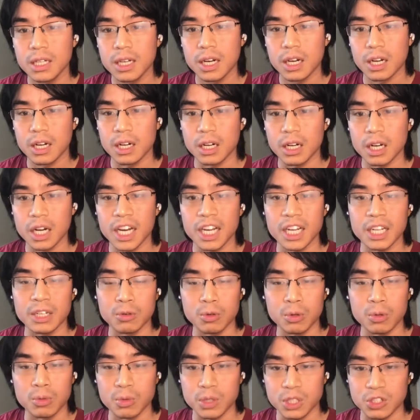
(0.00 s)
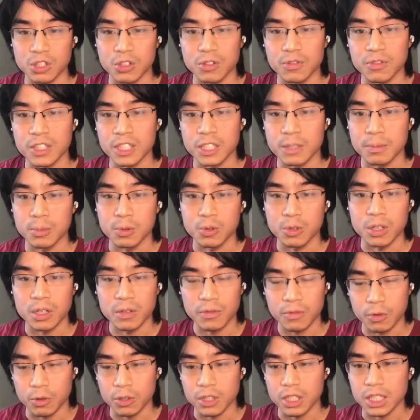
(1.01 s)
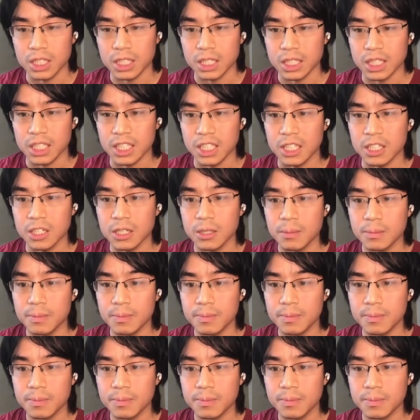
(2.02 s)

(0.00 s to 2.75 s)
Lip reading: and it will reserve this port for this container.